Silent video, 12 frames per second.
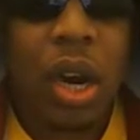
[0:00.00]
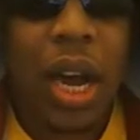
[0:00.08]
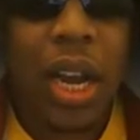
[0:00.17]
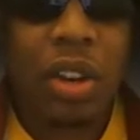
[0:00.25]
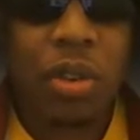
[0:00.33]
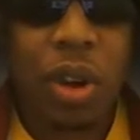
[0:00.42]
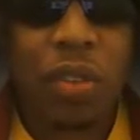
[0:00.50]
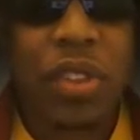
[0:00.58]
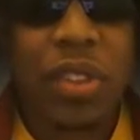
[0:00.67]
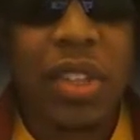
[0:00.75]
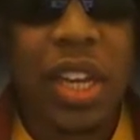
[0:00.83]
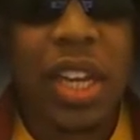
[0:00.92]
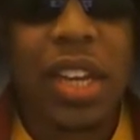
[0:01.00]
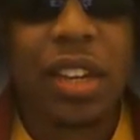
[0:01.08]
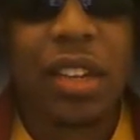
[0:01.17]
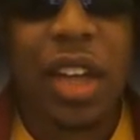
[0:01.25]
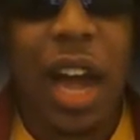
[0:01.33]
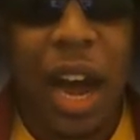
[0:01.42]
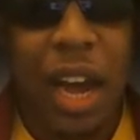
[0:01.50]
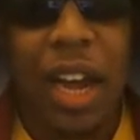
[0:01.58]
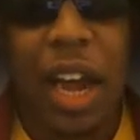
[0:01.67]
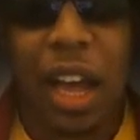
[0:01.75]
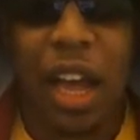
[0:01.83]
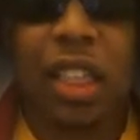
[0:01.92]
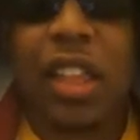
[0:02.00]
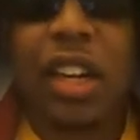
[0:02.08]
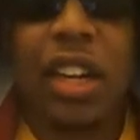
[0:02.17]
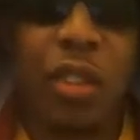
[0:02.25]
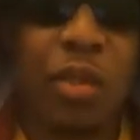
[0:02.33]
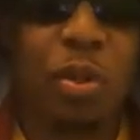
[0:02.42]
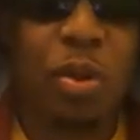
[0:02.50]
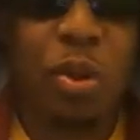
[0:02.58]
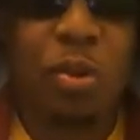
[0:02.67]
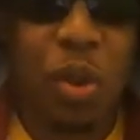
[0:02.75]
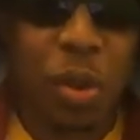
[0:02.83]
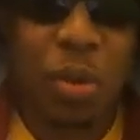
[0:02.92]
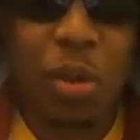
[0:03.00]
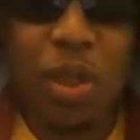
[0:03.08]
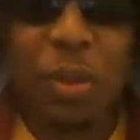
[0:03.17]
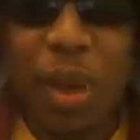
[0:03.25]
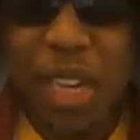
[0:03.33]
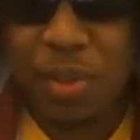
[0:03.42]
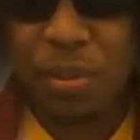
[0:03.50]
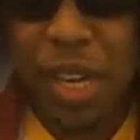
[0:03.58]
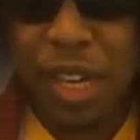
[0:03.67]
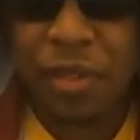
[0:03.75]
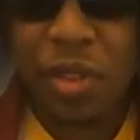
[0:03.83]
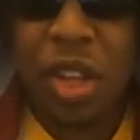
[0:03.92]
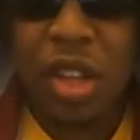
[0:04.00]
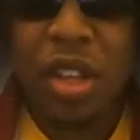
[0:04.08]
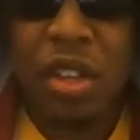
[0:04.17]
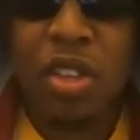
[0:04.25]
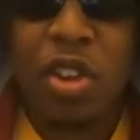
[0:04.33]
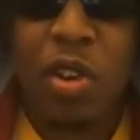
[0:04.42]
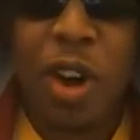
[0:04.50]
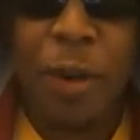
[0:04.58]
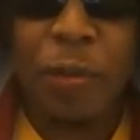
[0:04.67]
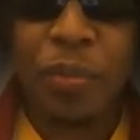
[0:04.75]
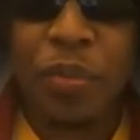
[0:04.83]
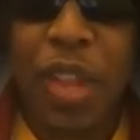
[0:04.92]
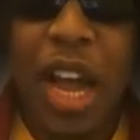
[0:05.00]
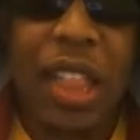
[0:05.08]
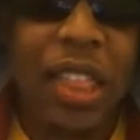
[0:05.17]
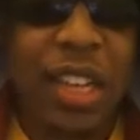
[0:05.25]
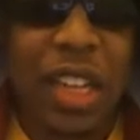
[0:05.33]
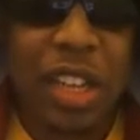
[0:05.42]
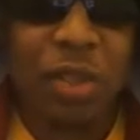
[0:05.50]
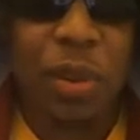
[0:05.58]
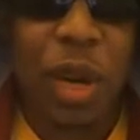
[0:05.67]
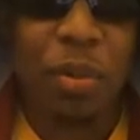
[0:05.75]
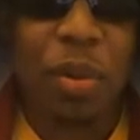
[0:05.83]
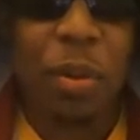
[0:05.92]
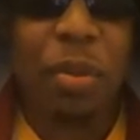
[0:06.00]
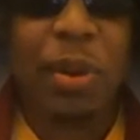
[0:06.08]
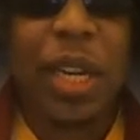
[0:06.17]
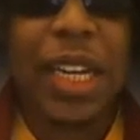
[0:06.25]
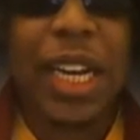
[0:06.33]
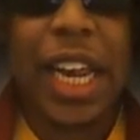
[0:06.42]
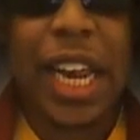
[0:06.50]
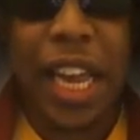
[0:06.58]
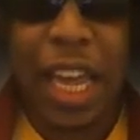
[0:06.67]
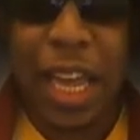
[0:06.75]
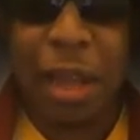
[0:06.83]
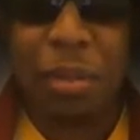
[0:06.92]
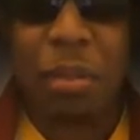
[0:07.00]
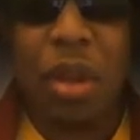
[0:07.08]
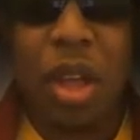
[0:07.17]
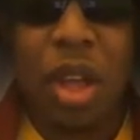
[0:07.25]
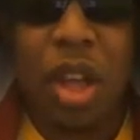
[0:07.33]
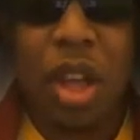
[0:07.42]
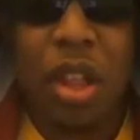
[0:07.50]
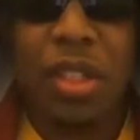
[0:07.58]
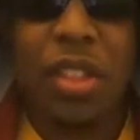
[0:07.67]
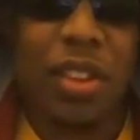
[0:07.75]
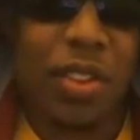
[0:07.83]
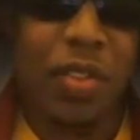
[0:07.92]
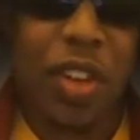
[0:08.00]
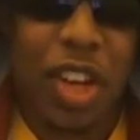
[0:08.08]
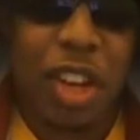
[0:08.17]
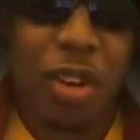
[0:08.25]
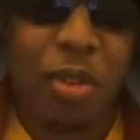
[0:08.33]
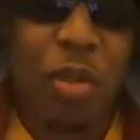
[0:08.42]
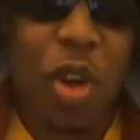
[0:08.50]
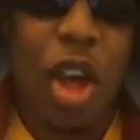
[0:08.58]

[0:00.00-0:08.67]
I do have to say, I, I, I think Liverpool would probably be the best bet. So um, I think that's what I'll probably name this video.